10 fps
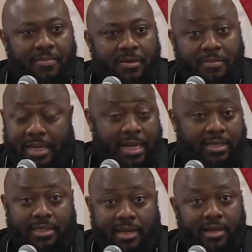They're
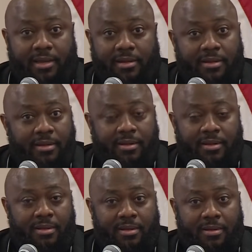not saying
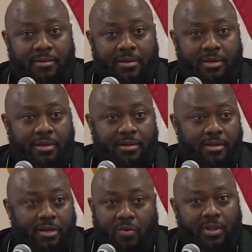
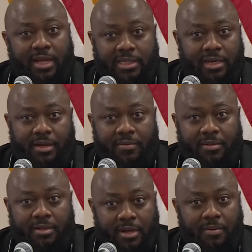equalize the
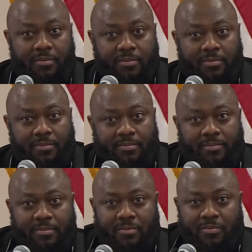health. No.
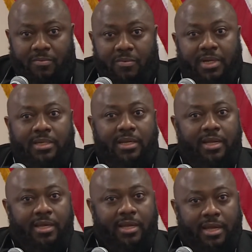We need
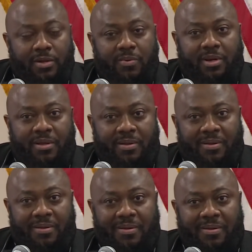equity.
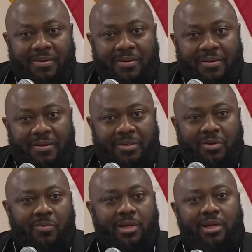
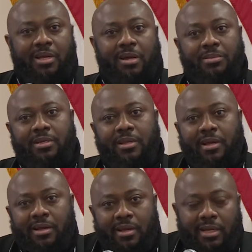So when it comes to
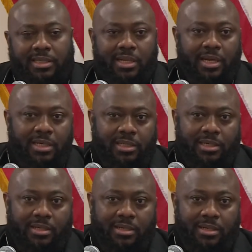that, as a
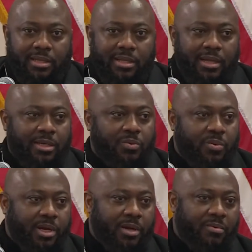nation, I think that's
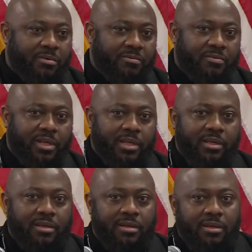where we've
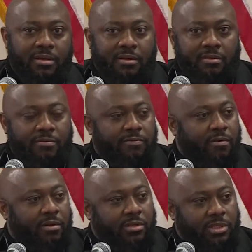really
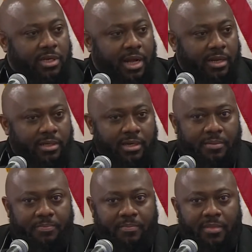fall short.
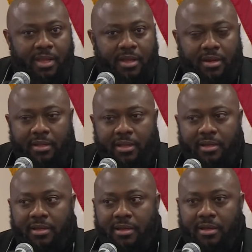And I
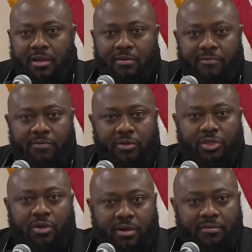think we fall
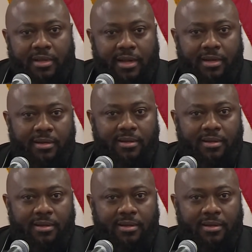short of that,